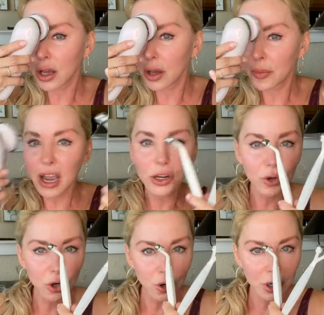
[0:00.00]
a, a
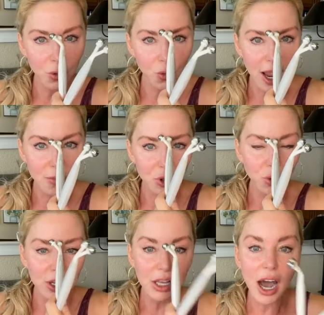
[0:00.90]
microcurrent right
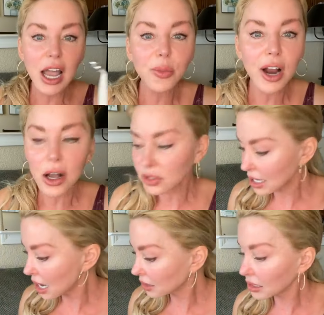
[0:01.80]
between the
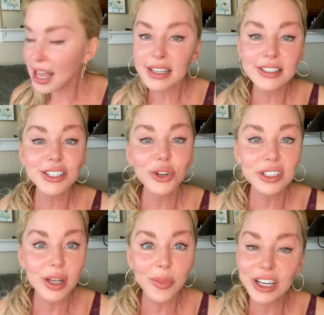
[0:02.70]
eyebrows unless
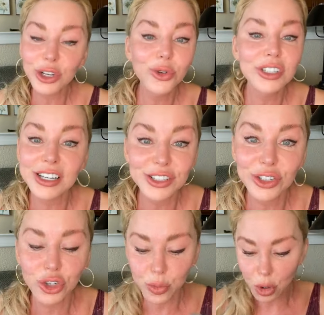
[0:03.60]
you're somebody who
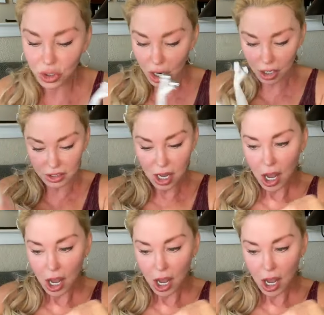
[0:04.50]
doesn't do Botox.